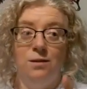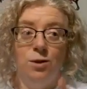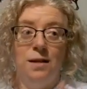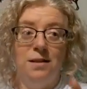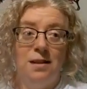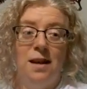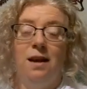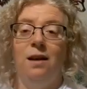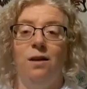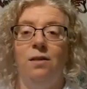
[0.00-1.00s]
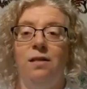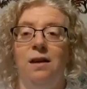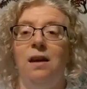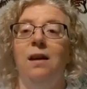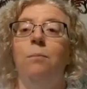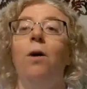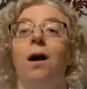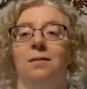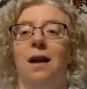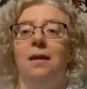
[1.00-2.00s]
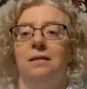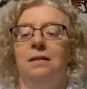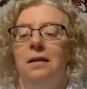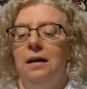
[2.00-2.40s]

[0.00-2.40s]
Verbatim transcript: trusting the process